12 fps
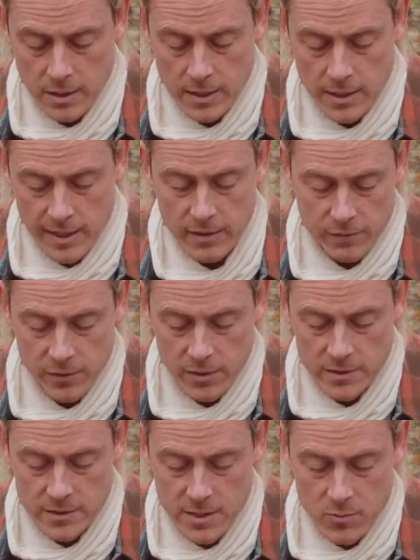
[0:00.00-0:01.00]
I'd like for you to
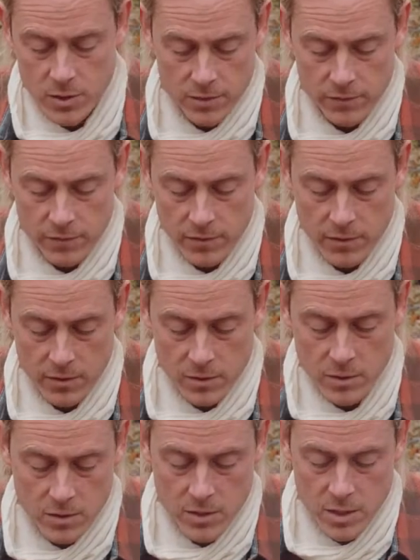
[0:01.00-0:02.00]
see one,
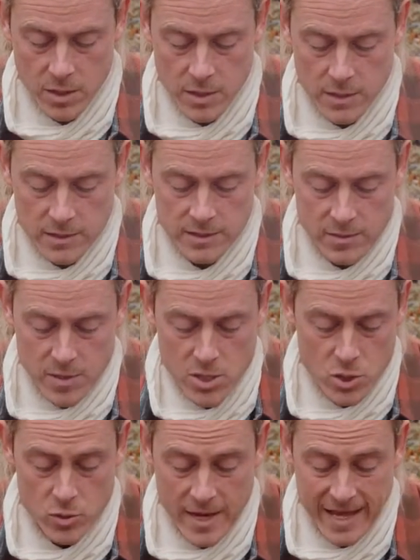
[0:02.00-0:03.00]
see
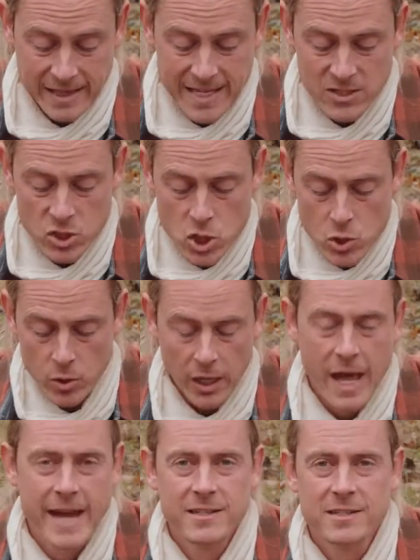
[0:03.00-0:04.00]
me at least
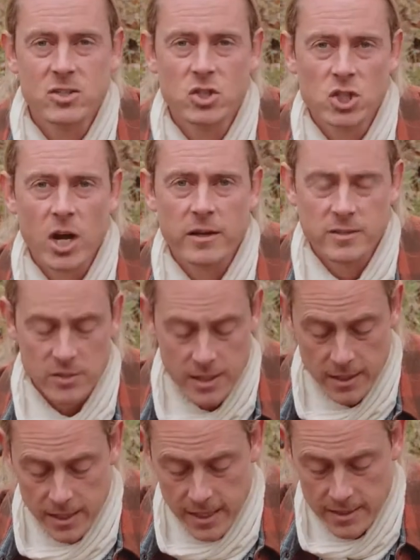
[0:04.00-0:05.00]
utilize this chuck so you
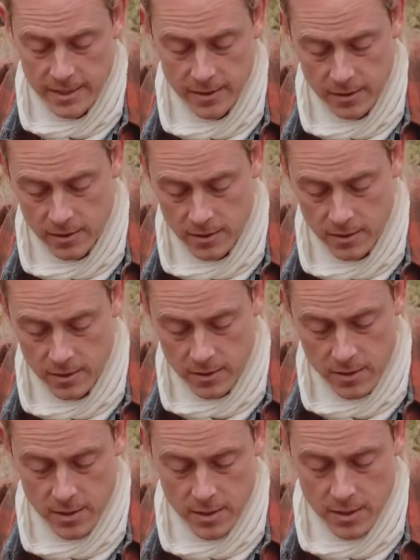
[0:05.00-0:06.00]
get an idea
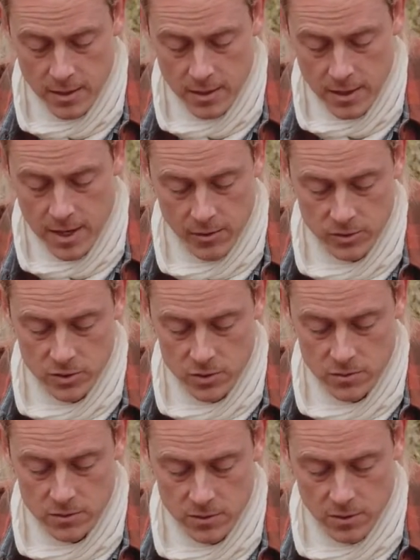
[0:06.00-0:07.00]
how it's
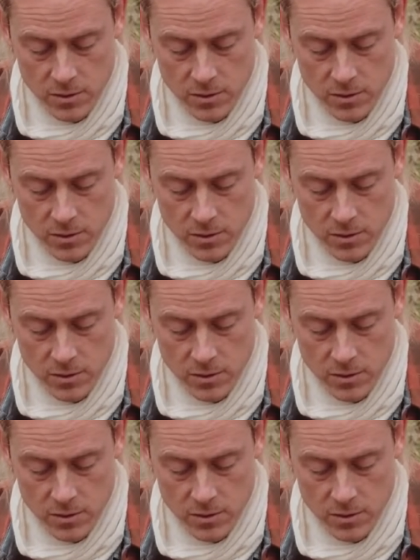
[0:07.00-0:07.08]
used.